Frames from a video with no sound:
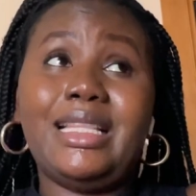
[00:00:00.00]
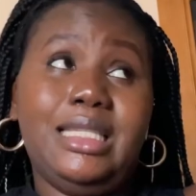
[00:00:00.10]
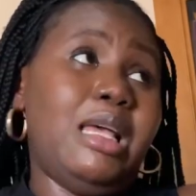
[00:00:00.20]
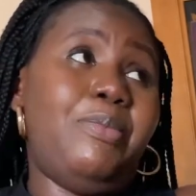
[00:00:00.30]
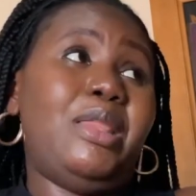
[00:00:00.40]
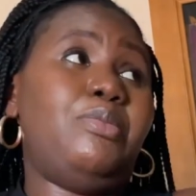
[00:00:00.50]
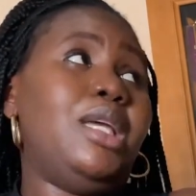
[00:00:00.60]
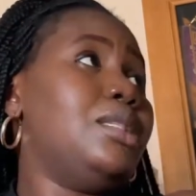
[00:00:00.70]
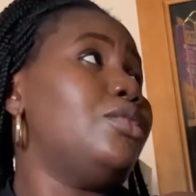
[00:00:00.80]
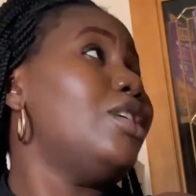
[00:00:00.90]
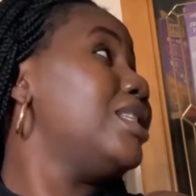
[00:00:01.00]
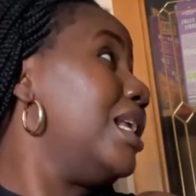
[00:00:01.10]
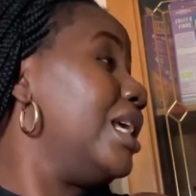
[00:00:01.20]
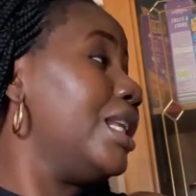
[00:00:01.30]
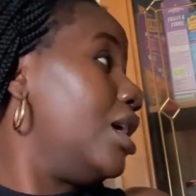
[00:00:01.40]
this apartment. Just
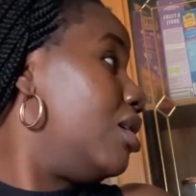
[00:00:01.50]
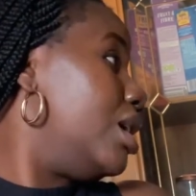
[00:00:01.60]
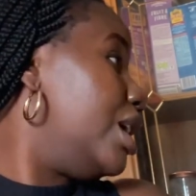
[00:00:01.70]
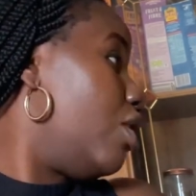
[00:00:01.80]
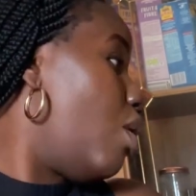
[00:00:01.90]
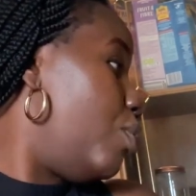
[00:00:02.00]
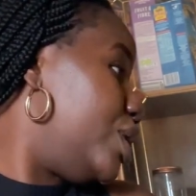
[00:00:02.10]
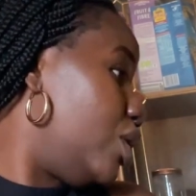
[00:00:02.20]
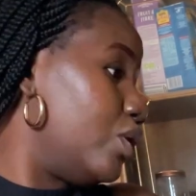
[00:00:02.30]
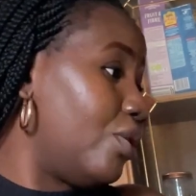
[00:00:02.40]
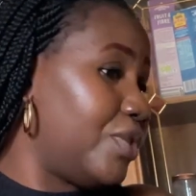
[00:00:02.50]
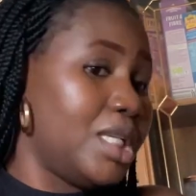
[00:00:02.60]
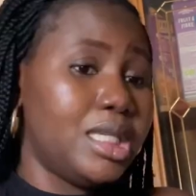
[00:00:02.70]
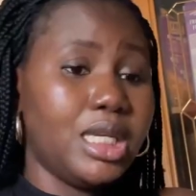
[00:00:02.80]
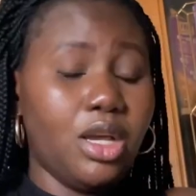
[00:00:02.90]
that it didn't it didn't come with a lot of
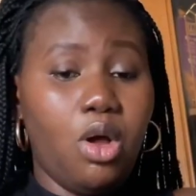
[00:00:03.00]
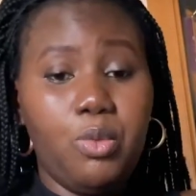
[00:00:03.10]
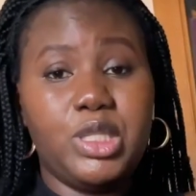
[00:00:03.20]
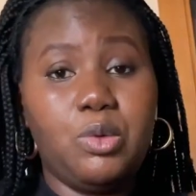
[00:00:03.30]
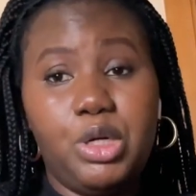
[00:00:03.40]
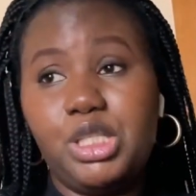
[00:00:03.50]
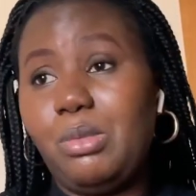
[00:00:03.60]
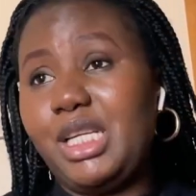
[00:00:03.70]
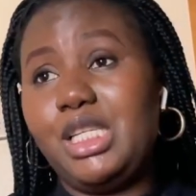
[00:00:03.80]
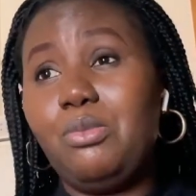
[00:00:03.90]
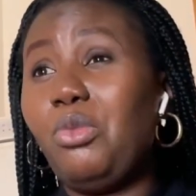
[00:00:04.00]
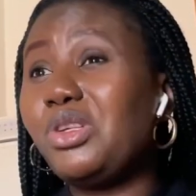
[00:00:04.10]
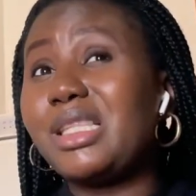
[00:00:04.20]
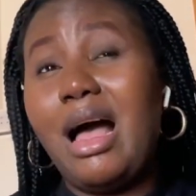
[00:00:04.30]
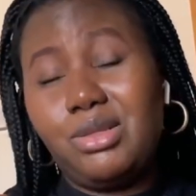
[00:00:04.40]
things. It didn't come with a washing machine.
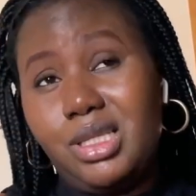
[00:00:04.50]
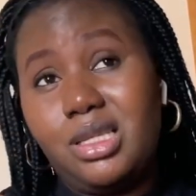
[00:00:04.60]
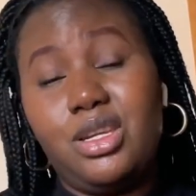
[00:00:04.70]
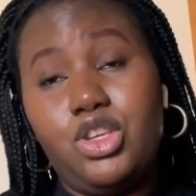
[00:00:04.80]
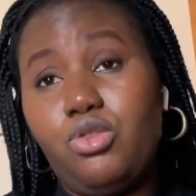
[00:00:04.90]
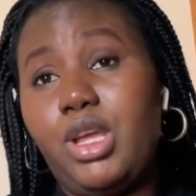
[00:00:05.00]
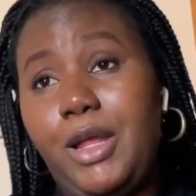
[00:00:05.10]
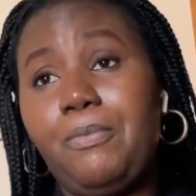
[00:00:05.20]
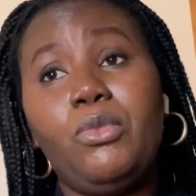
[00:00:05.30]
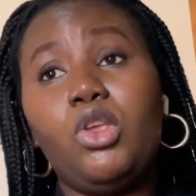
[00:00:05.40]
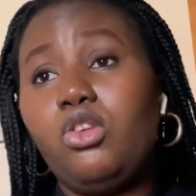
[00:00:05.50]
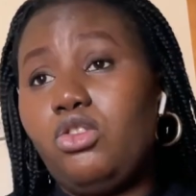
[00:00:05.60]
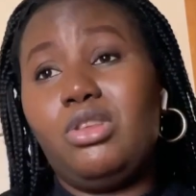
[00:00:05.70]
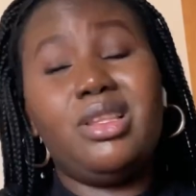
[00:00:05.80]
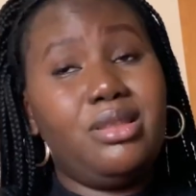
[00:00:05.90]
Most houses in the UK,
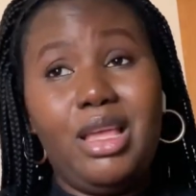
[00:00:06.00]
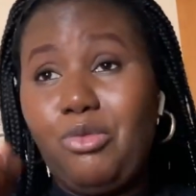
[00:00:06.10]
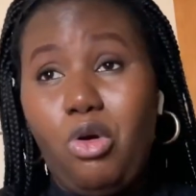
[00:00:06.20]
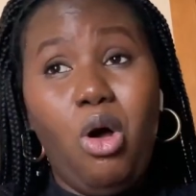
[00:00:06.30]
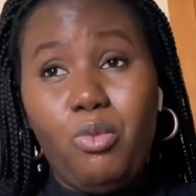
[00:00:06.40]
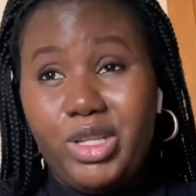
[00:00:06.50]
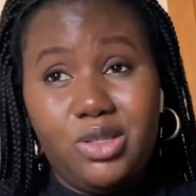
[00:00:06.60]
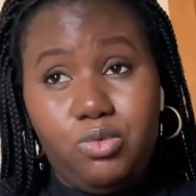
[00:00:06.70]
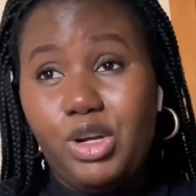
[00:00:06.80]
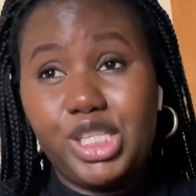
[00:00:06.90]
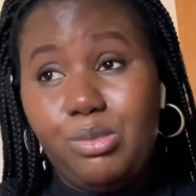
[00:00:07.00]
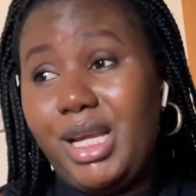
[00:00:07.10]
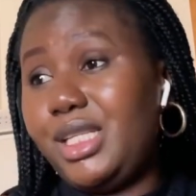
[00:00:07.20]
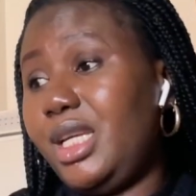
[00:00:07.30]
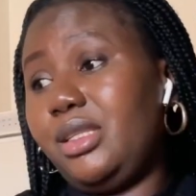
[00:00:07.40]
they come with washing
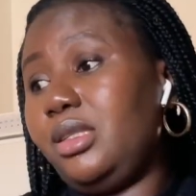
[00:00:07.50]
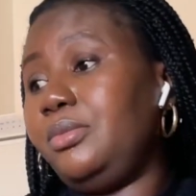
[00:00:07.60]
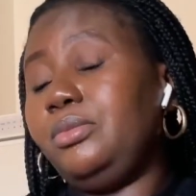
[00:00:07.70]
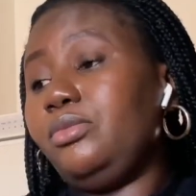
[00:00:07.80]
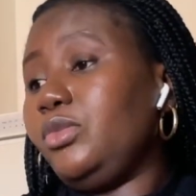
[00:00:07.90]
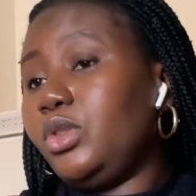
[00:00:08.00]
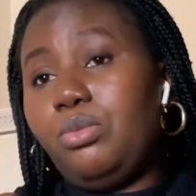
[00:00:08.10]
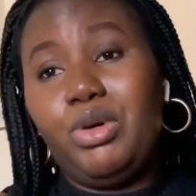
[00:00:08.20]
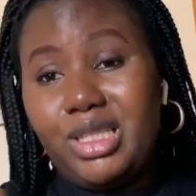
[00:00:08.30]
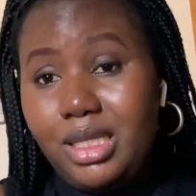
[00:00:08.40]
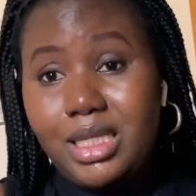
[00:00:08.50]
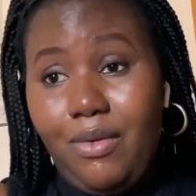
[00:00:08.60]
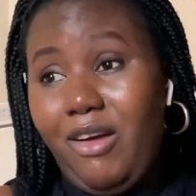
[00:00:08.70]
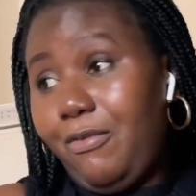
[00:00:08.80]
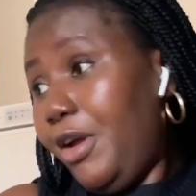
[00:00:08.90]
machines. But these are
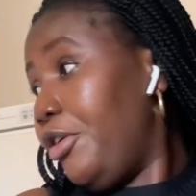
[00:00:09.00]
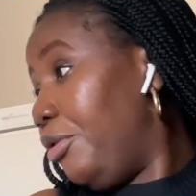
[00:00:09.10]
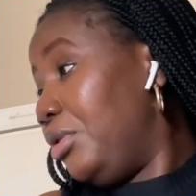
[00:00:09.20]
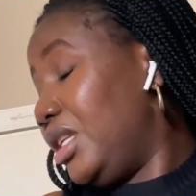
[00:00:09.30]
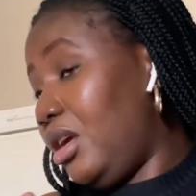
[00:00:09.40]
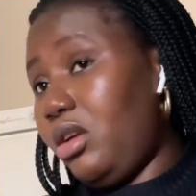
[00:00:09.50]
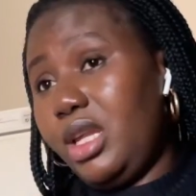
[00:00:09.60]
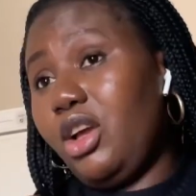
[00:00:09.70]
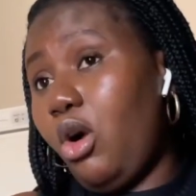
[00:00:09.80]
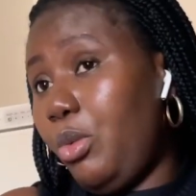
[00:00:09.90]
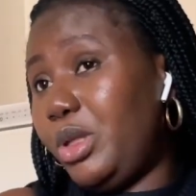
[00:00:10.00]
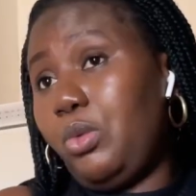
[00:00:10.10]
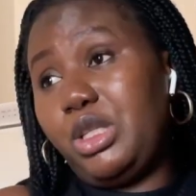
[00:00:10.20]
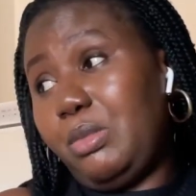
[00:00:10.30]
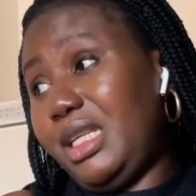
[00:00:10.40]
our very own. It didn't come with a
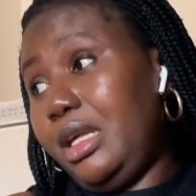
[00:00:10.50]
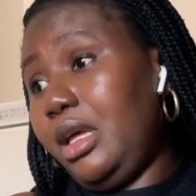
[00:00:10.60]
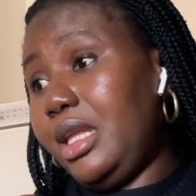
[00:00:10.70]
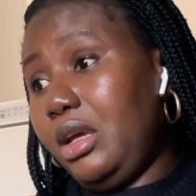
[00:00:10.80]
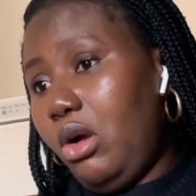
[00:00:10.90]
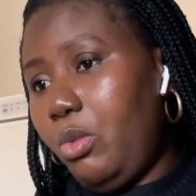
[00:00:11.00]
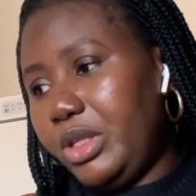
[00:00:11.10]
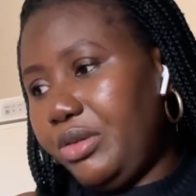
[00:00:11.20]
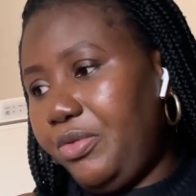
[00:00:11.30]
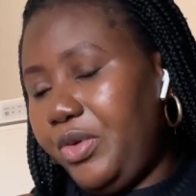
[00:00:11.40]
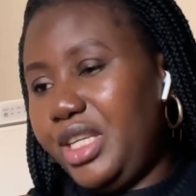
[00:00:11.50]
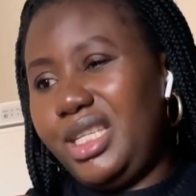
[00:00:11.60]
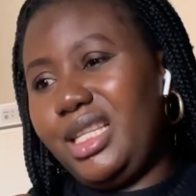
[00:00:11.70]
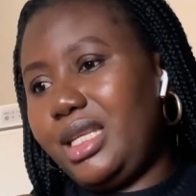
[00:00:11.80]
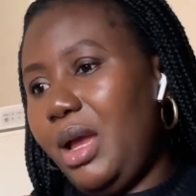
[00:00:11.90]
washing machine. It didn't come with a fridge.
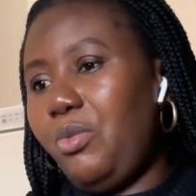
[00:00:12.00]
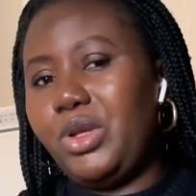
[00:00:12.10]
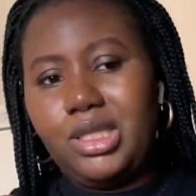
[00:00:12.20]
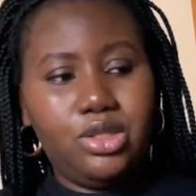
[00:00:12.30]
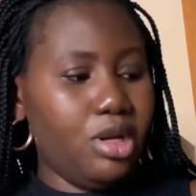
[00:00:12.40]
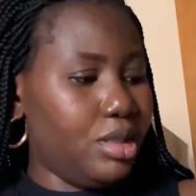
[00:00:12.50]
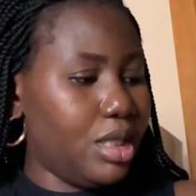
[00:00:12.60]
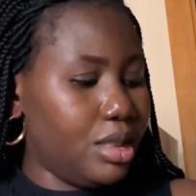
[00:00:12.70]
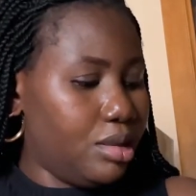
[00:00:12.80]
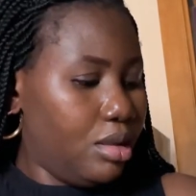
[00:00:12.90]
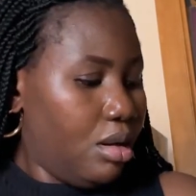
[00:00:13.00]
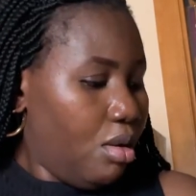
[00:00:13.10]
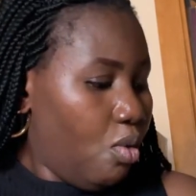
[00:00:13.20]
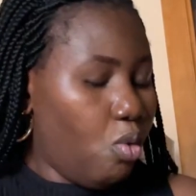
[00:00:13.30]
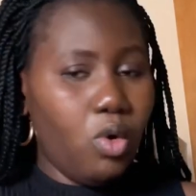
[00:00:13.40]
It came with just this
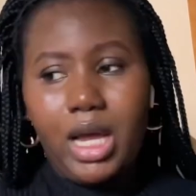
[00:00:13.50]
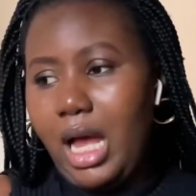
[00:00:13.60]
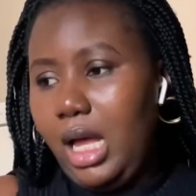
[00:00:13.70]
cooker